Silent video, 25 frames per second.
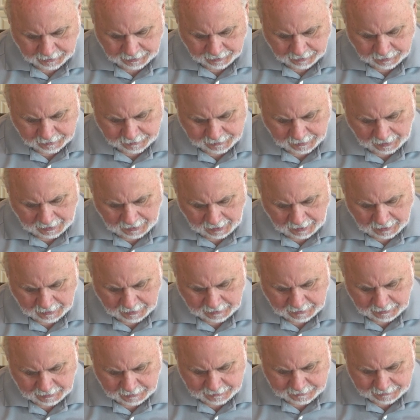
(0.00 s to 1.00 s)
he goes on
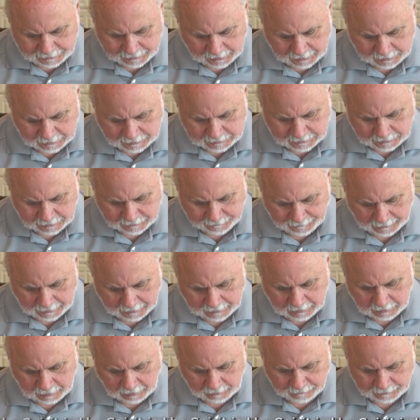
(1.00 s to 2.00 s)
and he says, if I
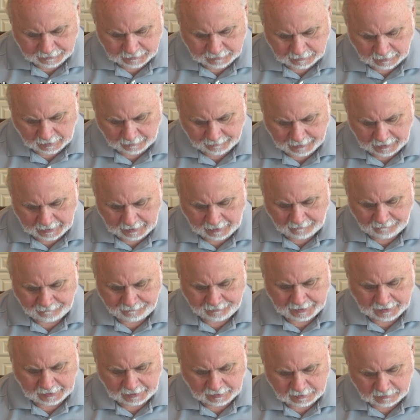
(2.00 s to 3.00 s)
love you, I'm going to have
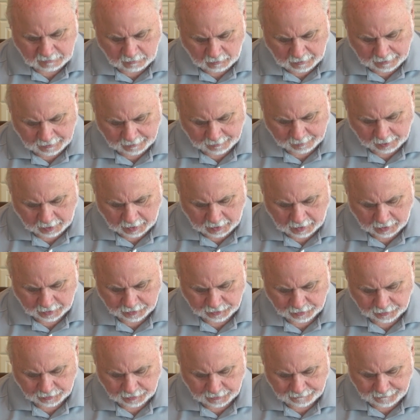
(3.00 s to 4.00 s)
peace when I'm around
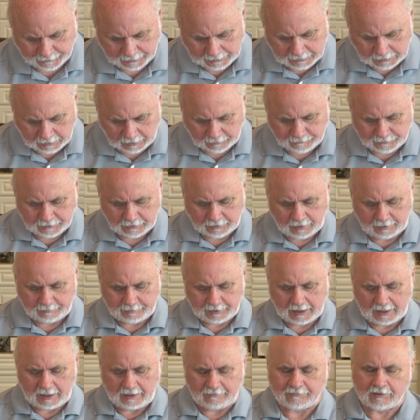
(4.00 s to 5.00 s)
you. If I love you, I'm
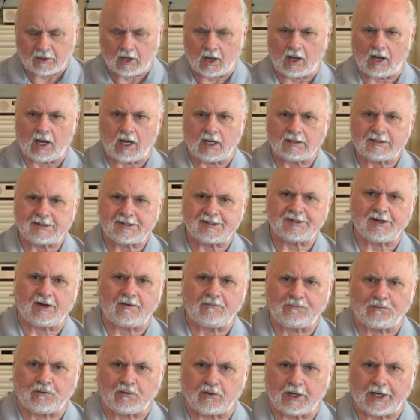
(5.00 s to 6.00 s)
going to have long
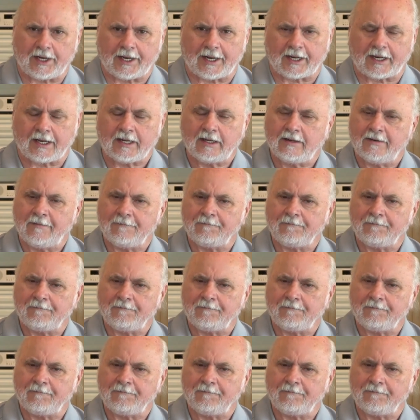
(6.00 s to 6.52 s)
suffering.